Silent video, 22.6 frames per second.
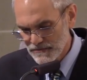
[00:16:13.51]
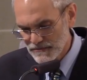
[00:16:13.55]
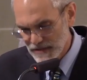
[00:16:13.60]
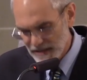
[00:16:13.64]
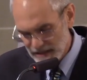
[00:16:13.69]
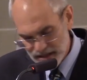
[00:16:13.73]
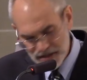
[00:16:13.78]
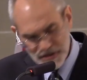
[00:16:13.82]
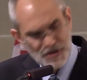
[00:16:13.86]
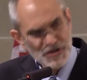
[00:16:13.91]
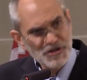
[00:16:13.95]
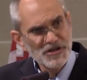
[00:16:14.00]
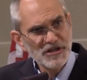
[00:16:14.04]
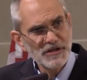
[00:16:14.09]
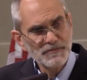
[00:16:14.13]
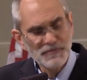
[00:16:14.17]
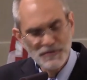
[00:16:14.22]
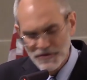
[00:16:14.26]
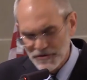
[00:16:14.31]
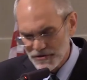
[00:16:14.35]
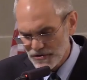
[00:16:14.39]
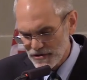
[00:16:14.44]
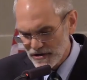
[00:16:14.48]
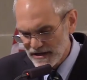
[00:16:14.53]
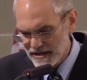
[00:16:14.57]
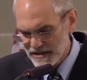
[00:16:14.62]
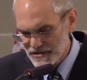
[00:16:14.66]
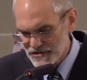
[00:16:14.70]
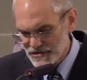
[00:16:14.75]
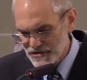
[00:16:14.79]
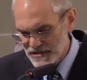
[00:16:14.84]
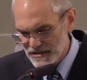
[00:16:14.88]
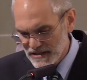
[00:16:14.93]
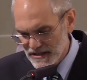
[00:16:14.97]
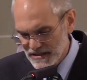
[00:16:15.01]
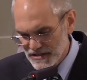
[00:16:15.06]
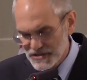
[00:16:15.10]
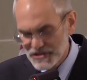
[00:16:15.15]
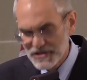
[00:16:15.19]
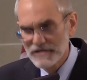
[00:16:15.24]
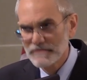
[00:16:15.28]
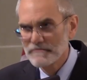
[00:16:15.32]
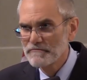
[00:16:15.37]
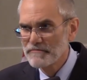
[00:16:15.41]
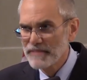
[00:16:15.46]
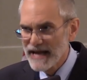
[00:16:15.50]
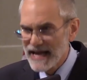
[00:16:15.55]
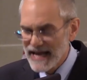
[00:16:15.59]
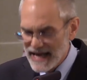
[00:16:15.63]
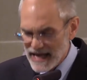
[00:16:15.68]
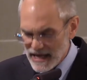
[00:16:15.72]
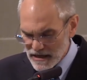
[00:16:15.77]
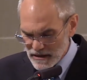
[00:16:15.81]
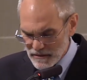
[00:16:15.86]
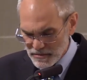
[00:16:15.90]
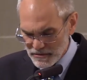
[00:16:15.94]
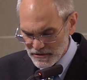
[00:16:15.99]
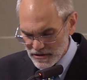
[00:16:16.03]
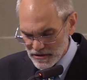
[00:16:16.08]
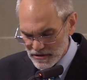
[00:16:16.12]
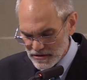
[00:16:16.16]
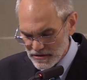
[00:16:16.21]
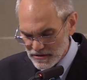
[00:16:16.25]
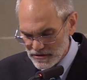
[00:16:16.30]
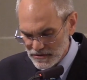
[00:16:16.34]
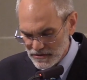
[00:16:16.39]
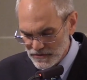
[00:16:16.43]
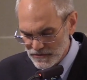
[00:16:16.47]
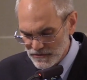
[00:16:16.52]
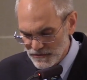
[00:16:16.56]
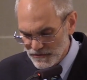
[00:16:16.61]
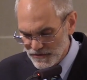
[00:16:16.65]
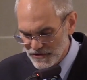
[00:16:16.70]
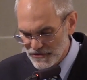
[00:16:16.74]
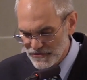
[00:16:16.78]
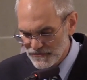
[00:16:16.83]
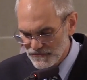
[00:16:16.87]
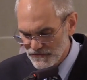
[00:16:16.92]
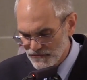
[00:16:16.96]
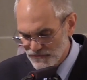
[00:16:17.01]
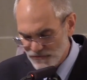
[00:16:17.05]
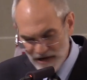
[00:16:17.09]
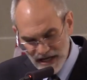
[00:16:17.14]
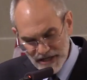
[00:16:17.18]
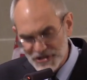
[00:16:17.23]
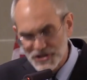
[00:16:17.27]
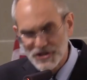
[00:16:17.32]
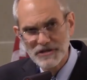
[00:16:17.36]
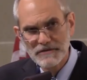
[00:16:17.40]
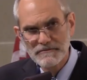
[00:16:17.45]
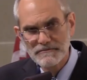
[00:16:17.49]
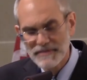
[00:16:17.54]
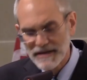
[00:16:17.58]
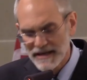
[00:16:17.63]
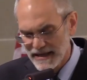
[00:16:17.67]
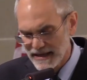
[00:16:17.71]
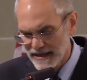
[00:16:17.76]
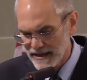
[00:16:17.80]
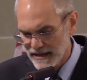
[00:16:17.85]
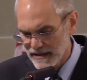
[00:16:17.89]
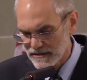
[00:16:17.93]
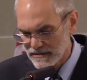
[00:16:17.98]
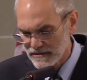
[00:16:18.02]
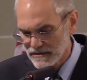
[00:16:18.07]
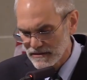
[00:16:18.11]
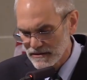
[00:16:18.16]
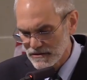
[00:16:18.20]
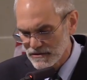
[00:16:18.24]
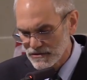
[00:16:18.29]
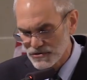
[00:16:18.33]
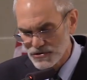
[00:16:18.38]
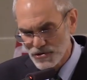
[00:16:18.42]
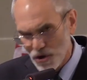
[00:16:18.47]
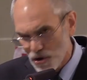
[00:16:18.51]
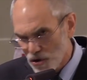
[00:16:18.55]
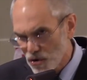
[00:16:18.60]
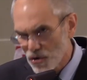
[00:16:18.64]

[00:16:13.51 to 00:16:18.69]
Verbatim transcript: Relationship with Christ is compatible with wretched pain,